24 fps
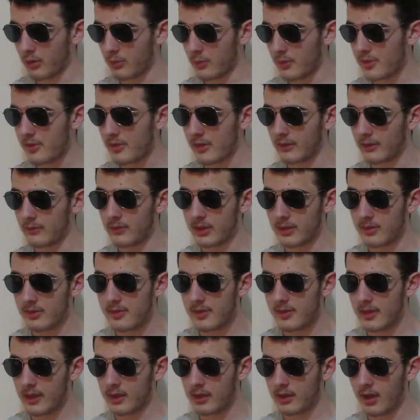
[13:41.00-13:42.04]
was
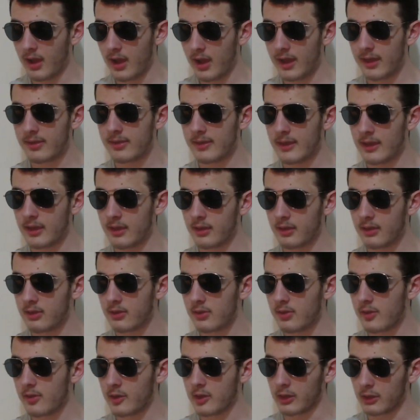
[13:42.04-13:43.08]
convincing. I
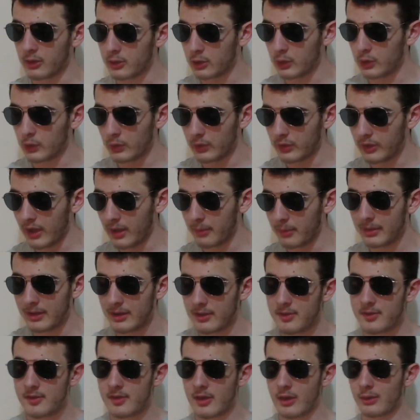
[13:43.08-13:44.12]
think, to conclude, I'm
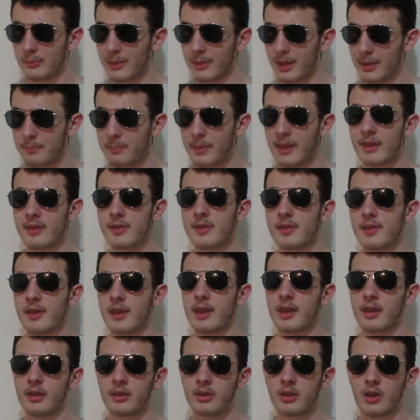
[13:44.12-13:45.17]
gonna sell my
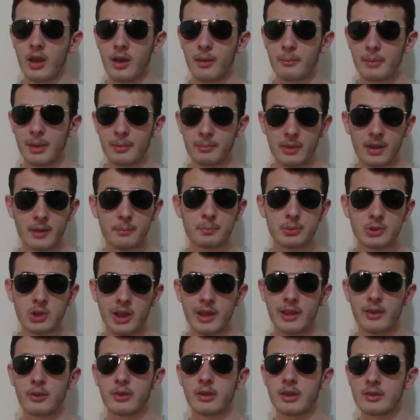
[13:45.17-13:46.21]
PC and I'm gonna
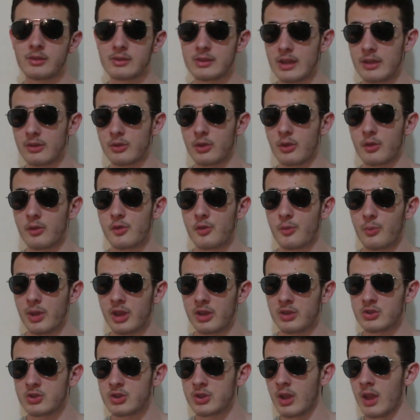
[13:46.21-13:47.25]
play on Nintendo
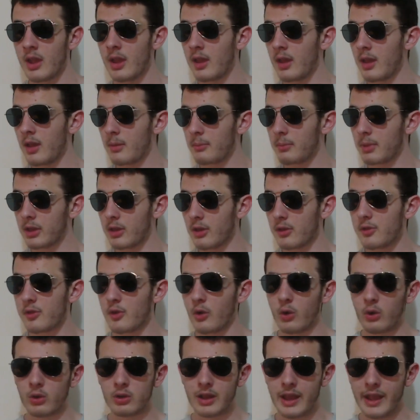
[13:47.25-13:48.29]
Switch, because
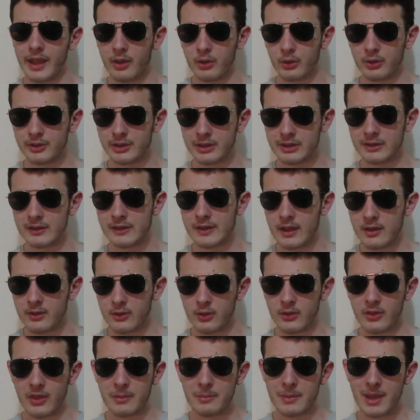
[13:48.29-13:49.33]
all hail
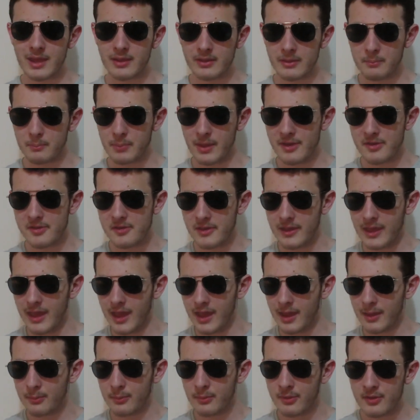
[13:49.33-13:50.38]
Nintendo, they make the best
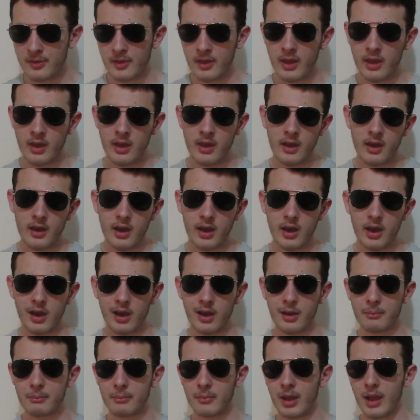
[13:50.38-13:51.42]
games.
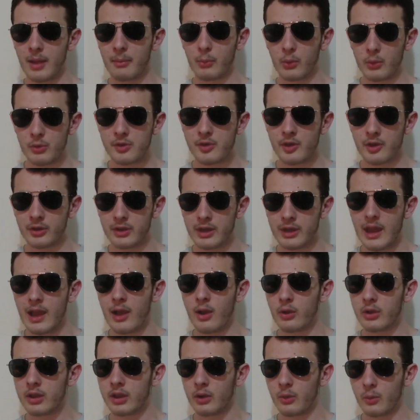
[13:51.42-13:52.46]
I'm also
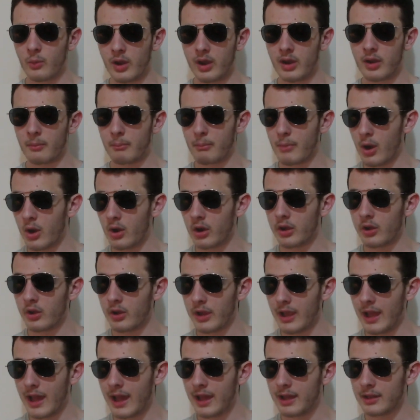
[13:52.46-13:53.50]
now gonna wear a
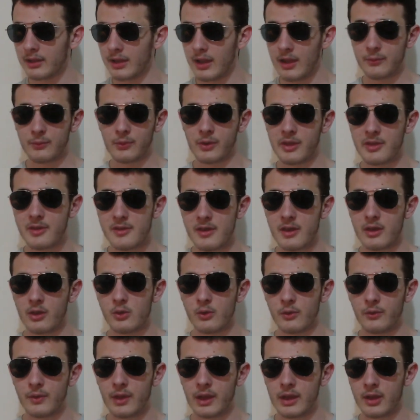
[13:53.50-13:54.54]
Mario hat in every
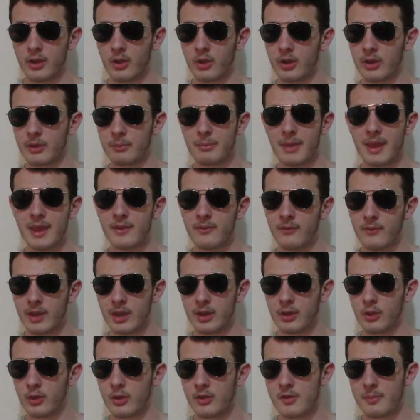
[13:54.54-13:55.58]
single video and make
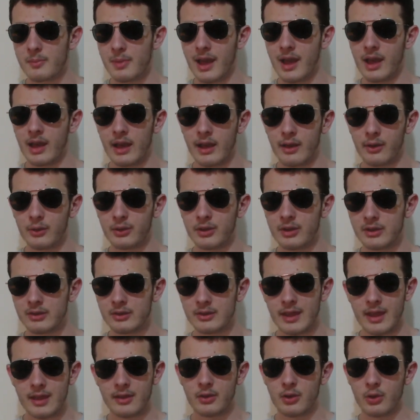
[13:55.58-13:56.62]
videos about how
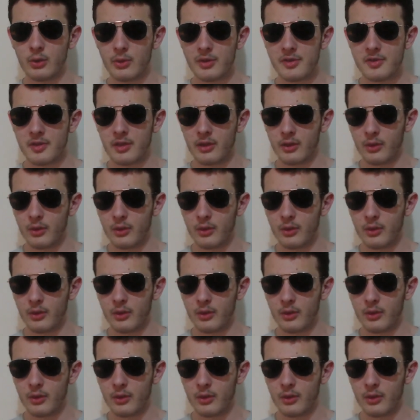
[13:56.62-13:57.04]
Nintendo is the